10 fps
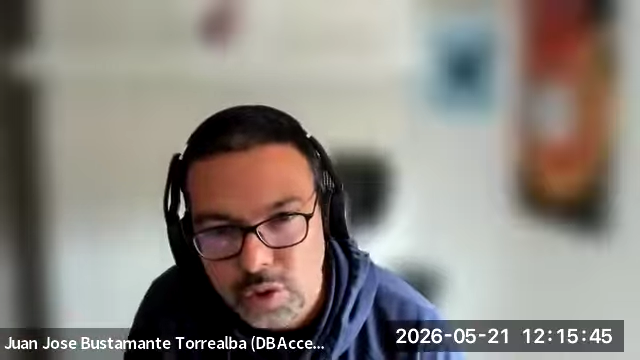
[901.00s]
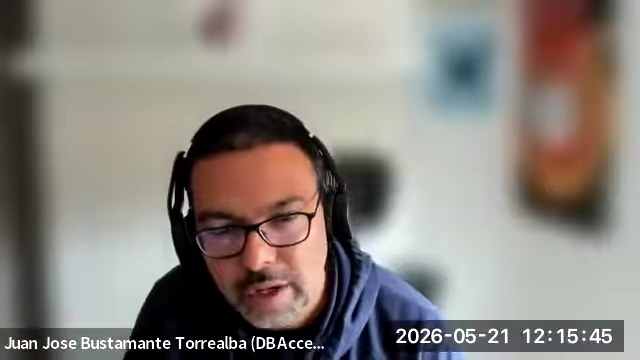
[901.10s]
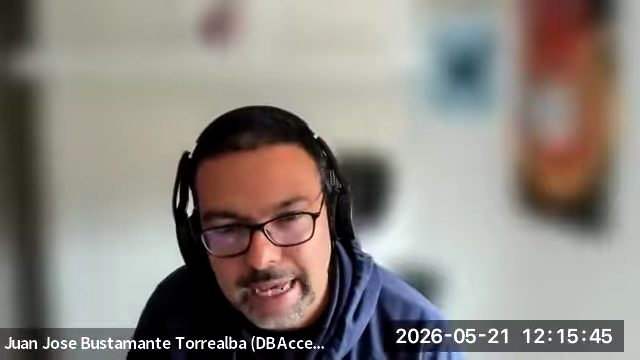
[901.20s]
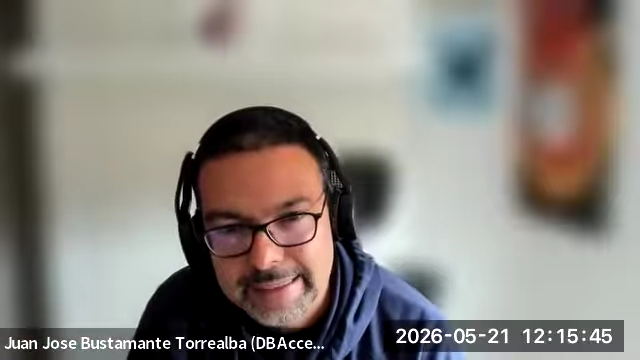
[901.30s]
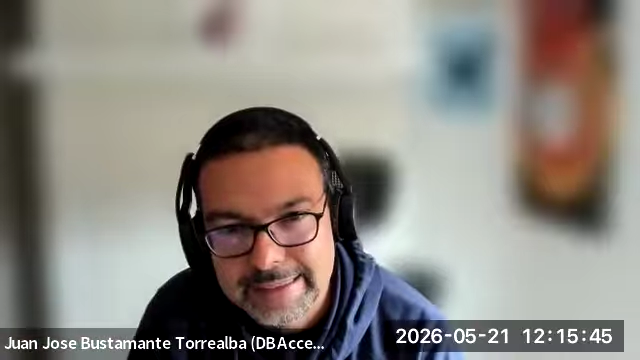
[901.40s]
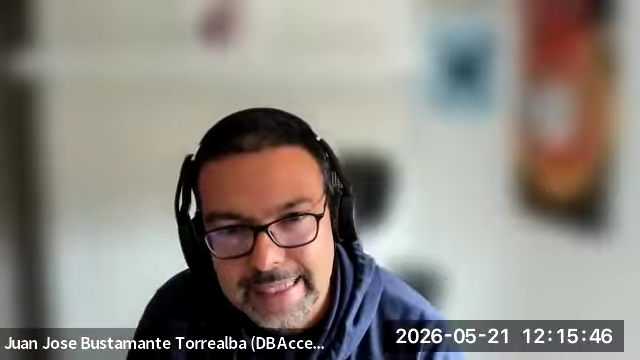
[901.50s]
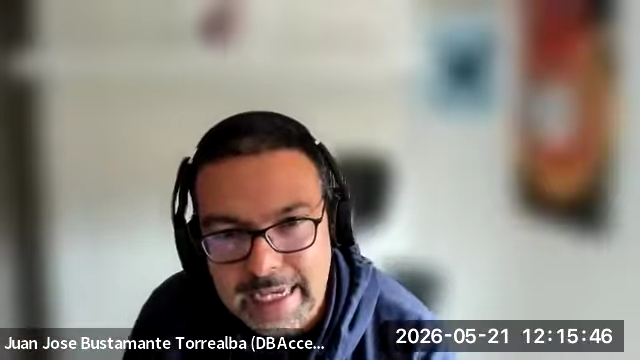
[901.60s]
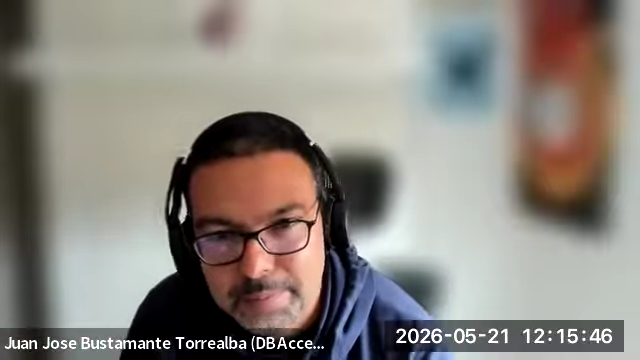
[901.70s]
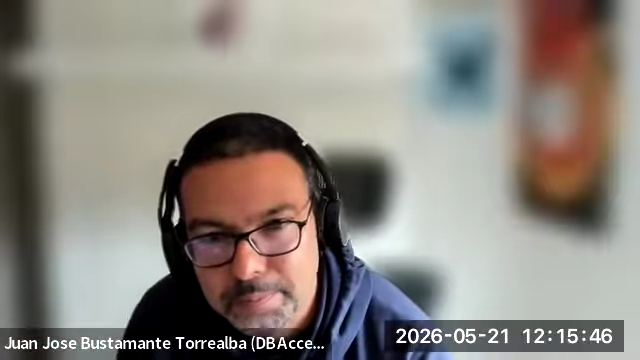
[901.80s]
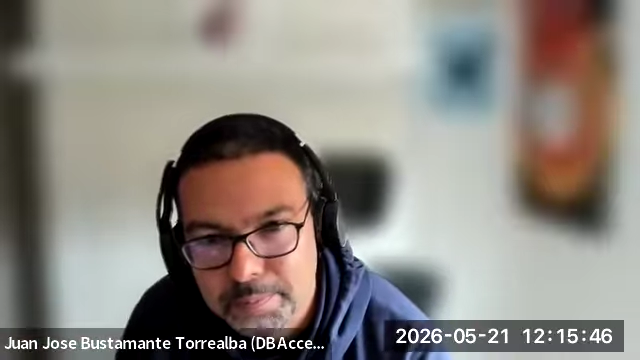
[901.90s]
your
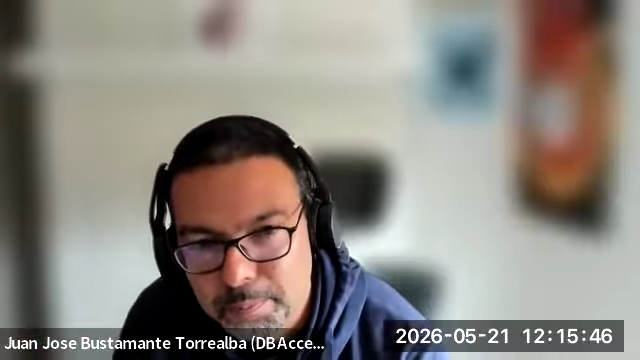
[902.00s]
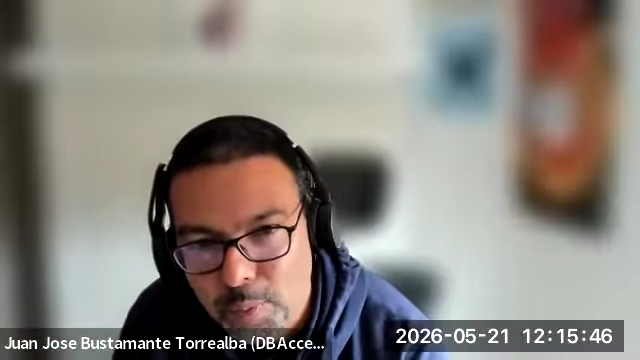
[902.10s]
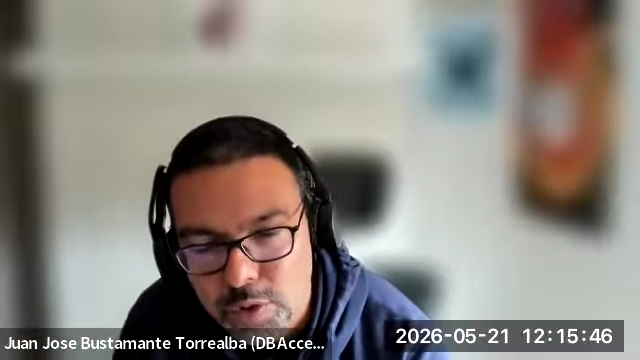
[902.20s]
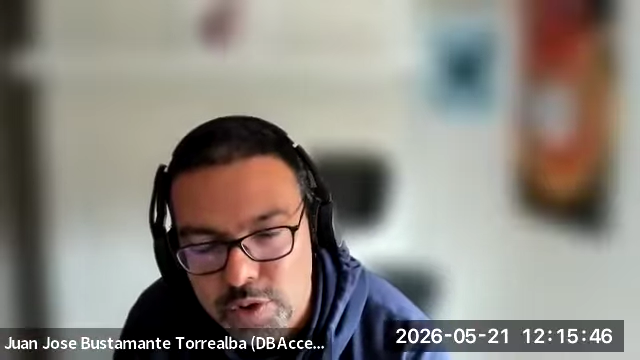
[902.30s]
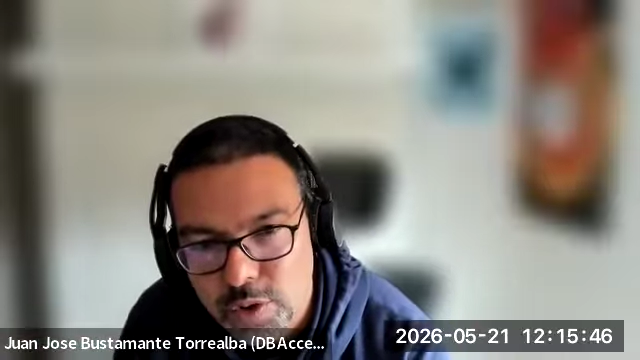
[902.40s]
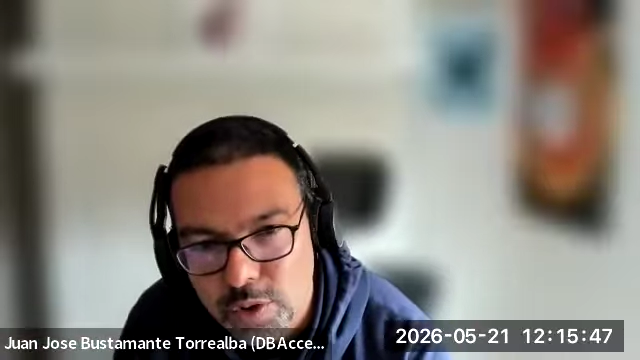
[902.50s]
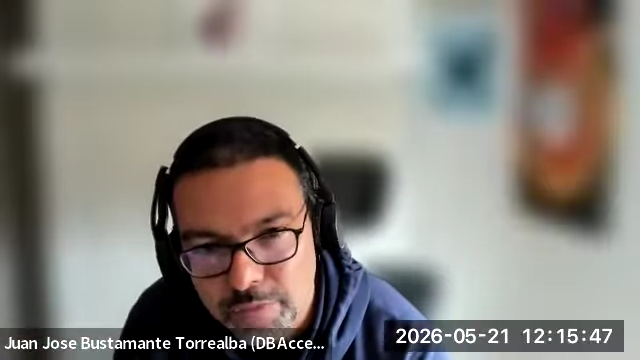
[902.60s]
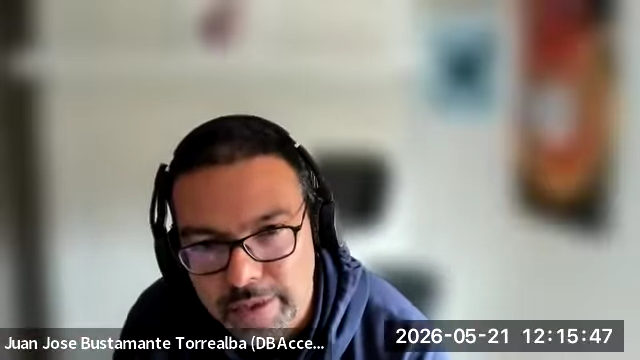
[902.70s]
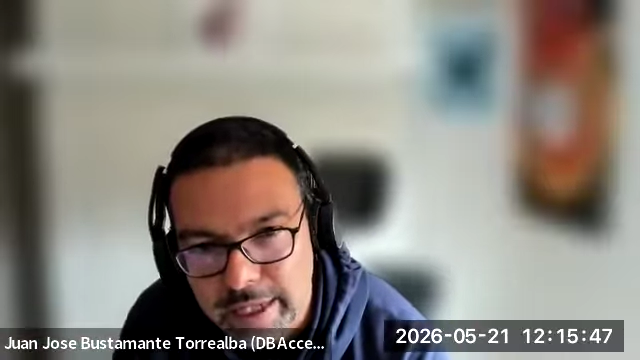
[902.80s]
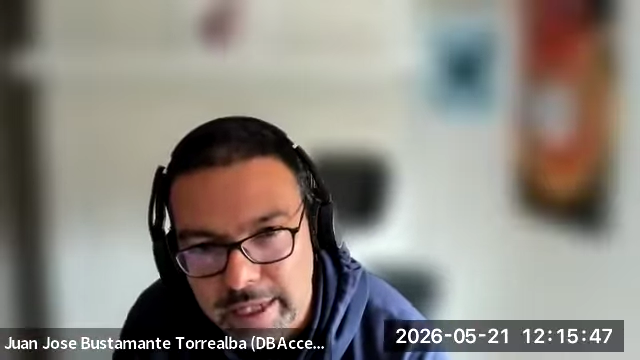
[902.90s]
exact portion
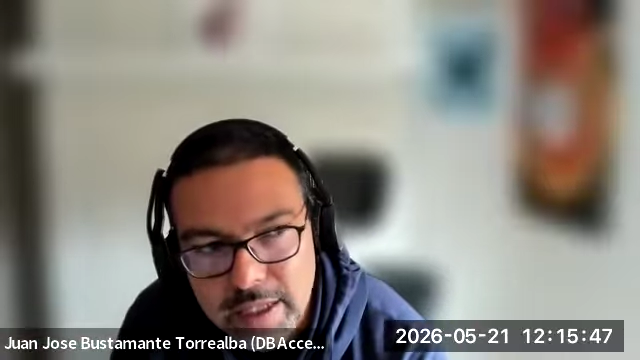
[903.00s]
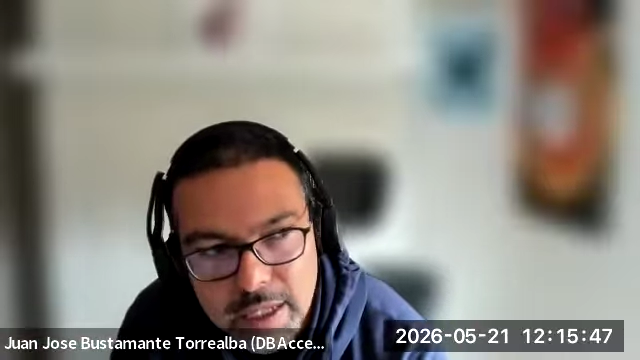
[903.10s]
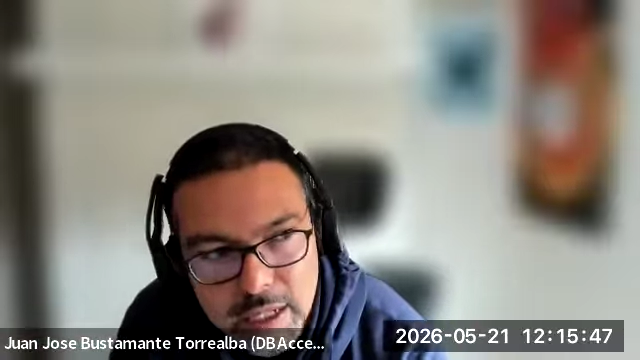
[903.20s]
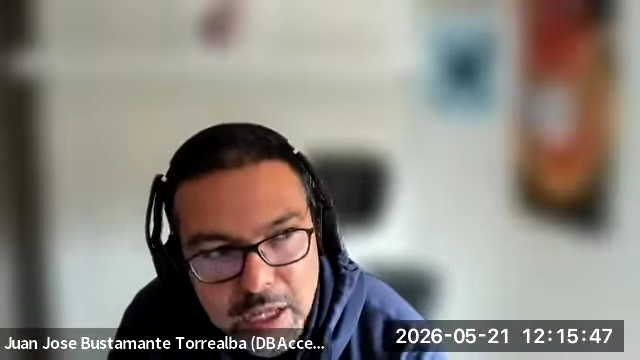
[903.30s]
of thing.